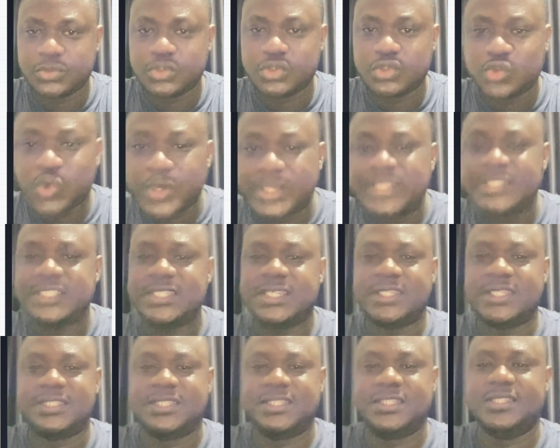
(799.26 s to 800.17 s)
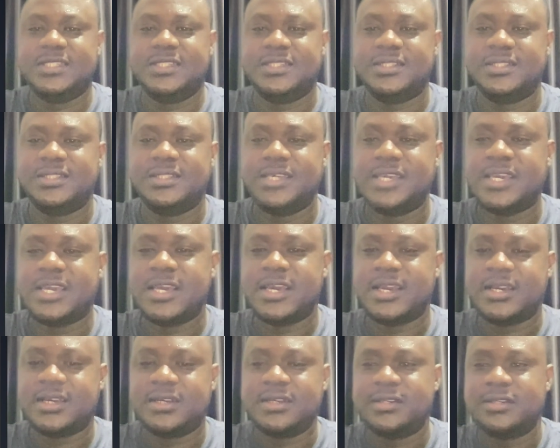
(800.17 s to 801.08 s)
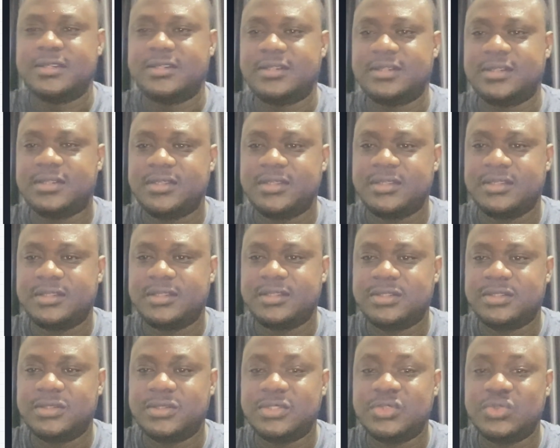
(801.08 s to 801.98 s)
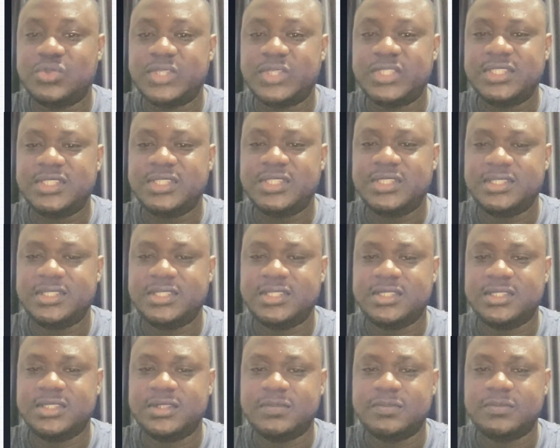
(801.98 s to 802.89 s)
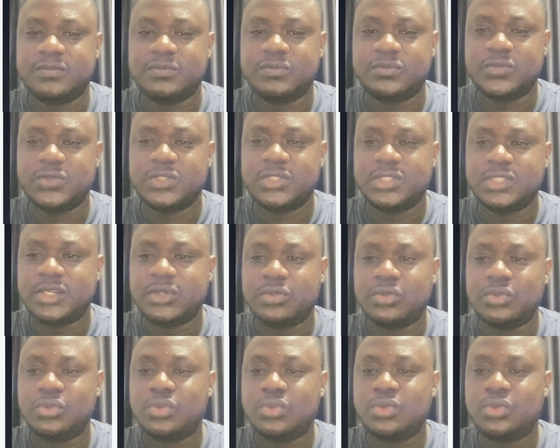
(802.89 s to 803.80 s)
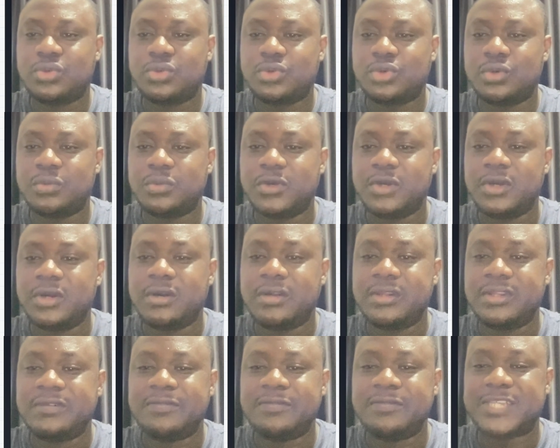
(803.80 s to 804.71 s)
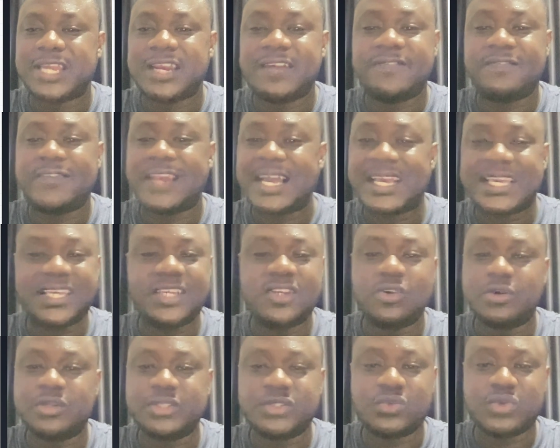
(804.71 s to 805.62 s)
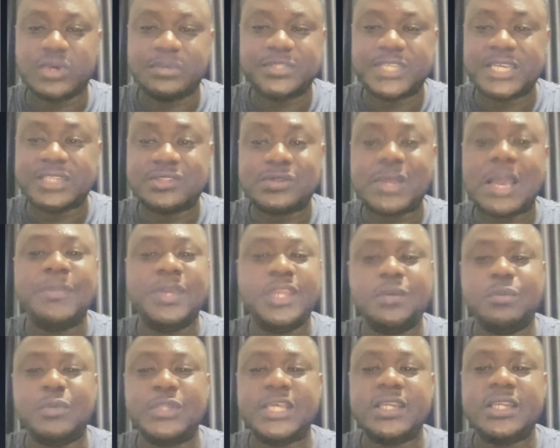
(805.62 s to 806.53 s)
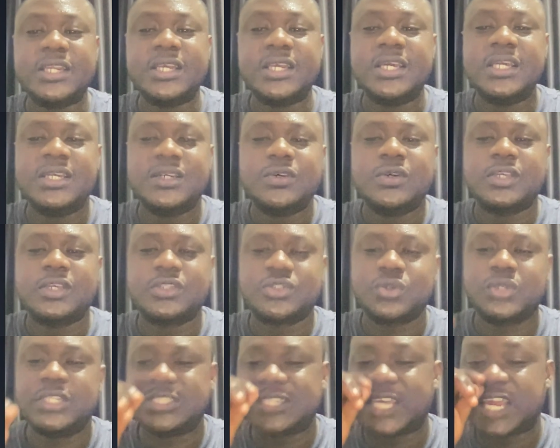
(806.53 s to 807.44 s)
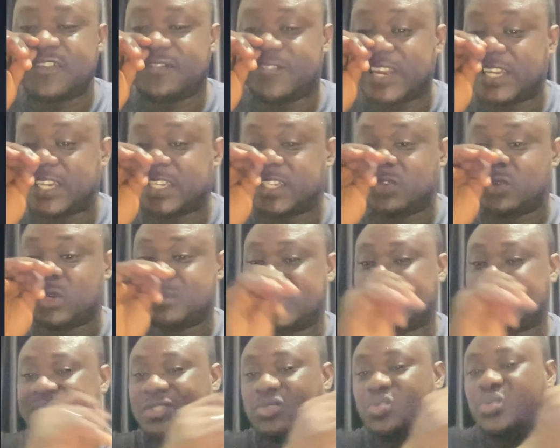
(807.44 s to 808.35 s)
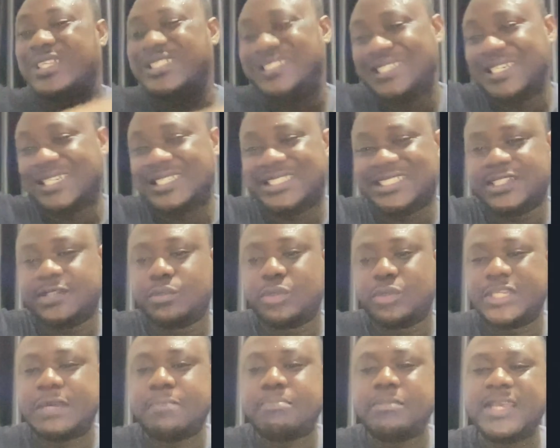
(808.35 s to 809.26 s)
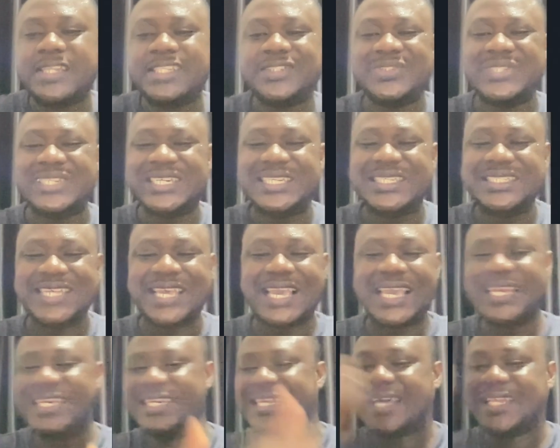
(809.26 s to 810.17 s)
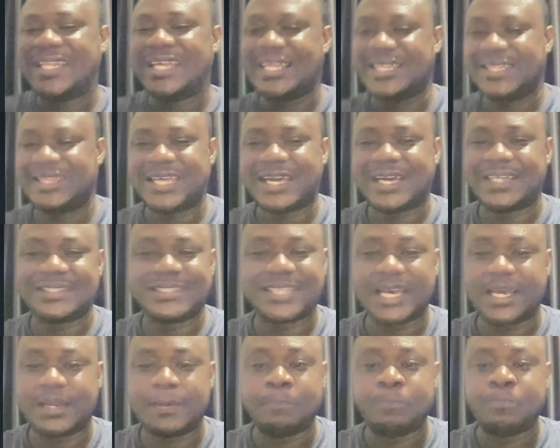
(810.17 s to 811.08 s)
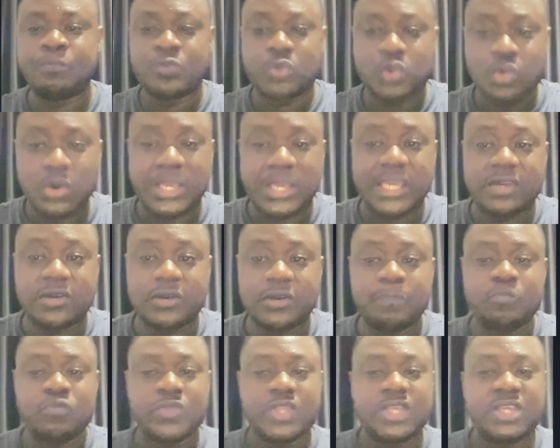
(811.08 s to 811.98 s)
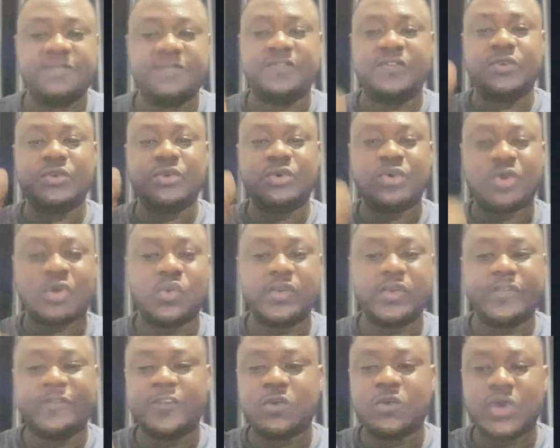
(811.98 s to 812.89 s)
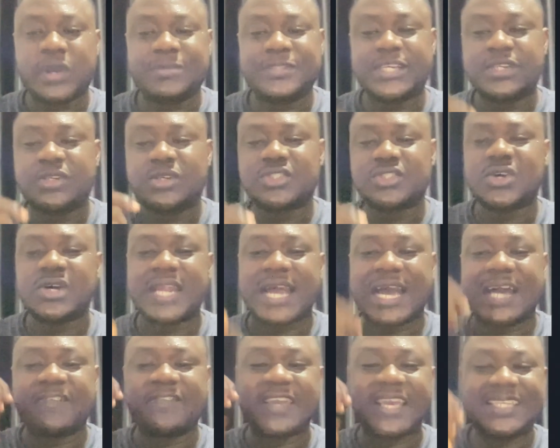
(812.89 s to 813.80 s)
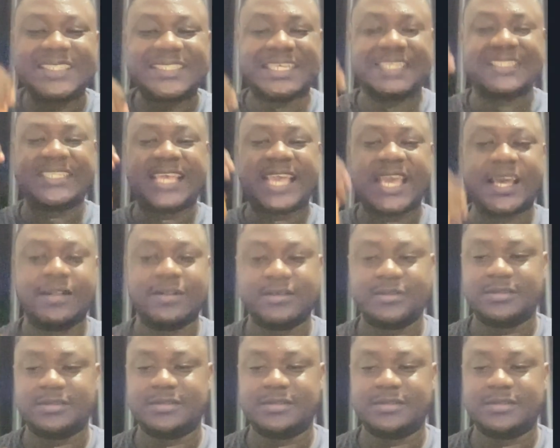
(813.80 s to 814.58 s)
2018, yeah, it was 2018 that Google Chrome, they started flagging all the websites. I mean, but then, okay, so they started flagging the website in 2018, but they made the release earlier than that. That okay, if your website does not have SSL,